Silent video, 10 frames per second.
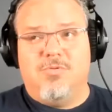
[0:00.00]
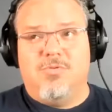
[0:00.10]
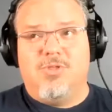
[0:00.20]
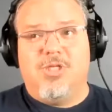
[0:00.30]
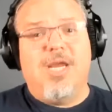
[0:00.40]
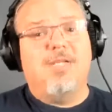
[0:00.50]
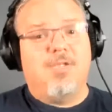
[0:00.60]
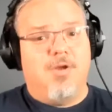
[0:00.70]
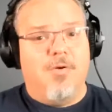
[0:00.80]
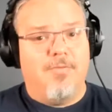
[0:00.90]

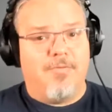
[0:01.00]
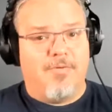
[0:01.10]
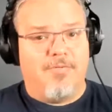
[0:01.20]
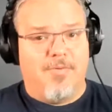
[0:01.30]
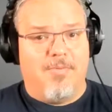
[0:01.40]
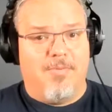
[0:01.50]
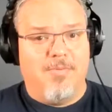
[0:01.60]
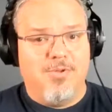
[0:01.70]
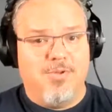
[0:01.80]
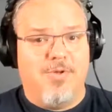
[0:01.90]
changing over from
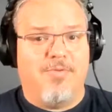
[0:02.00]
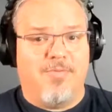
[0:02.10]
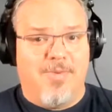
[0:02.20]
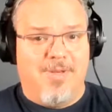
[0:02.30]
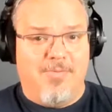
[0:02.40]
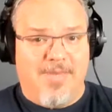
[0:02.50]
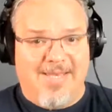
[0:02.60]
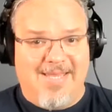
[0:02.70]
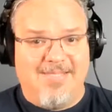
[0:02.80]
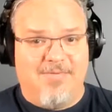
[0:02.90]
shooting with a
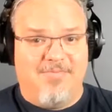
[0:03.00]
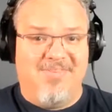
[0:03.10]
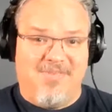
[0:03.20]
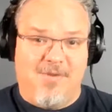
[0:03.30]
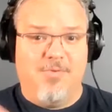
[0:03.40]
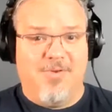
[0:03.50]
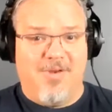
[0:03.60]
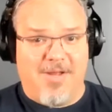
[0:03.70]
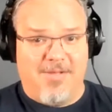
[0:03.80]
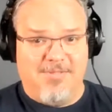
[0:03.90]
D750 to a
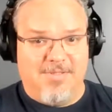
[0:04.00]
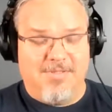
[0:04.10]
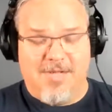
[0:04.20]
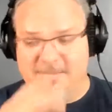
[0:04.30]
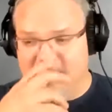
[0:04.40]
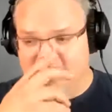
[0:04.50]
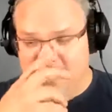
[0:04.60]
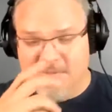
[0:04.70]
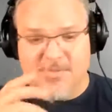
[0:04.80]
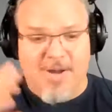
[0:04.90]
Nikon Z6.
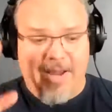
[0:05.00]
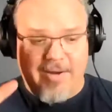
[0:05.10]
So I had a